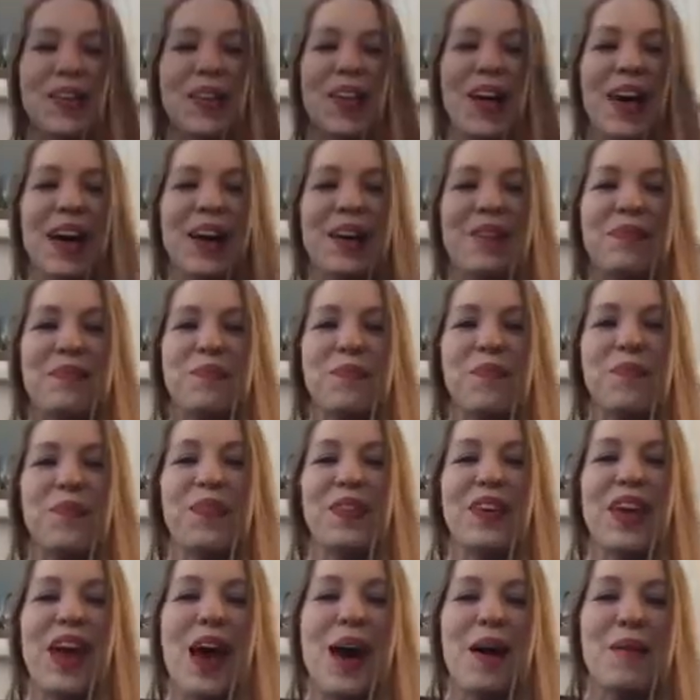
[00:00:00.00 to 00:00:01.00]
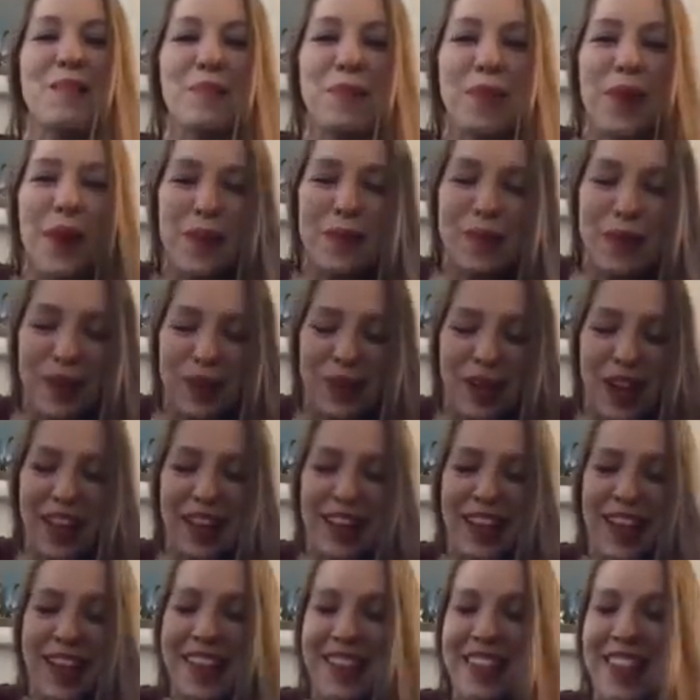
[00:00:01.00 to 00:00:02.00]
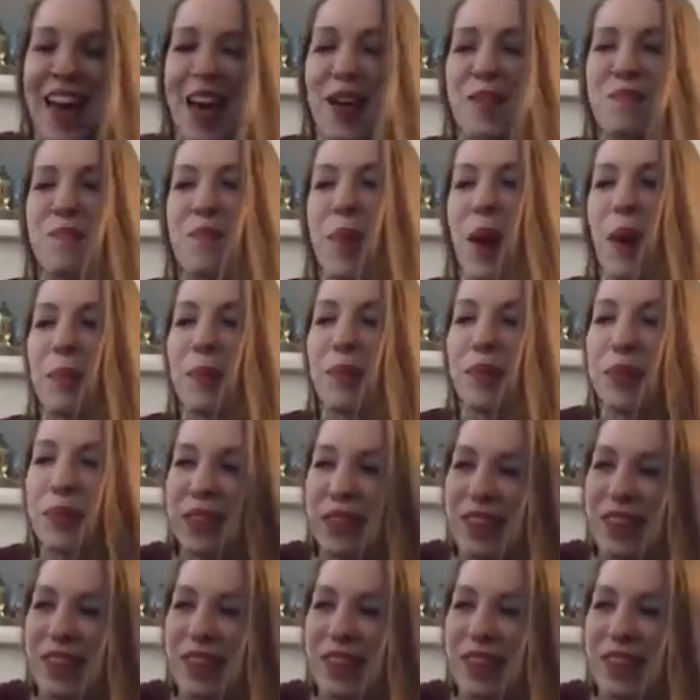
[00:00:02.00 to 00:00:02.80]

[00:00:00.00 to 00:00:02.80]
like, bubble. I like that. Bubble,